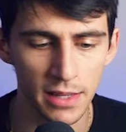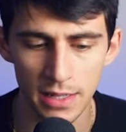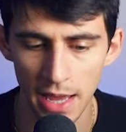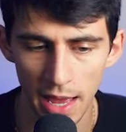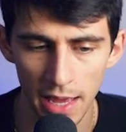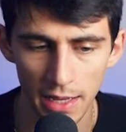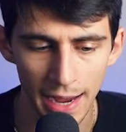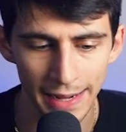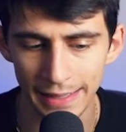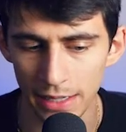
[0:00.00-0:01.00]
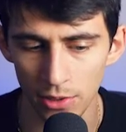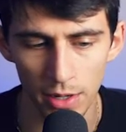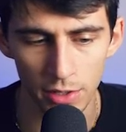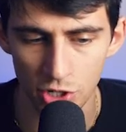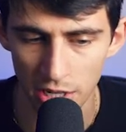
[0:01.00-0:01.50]
of the day. I didn't get
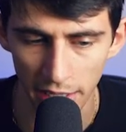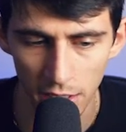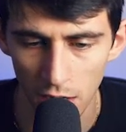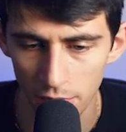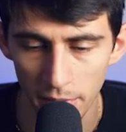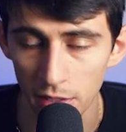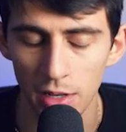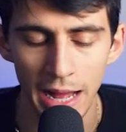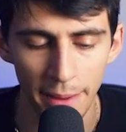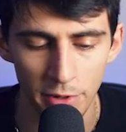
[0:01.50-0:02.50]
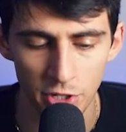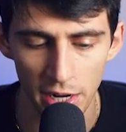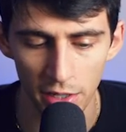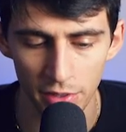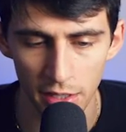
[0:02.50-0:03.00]
around to checking off my little habit
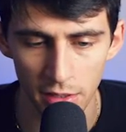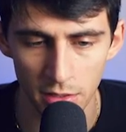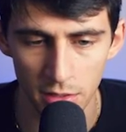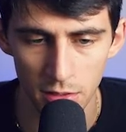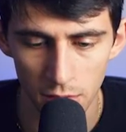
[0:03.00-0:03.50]
tracker things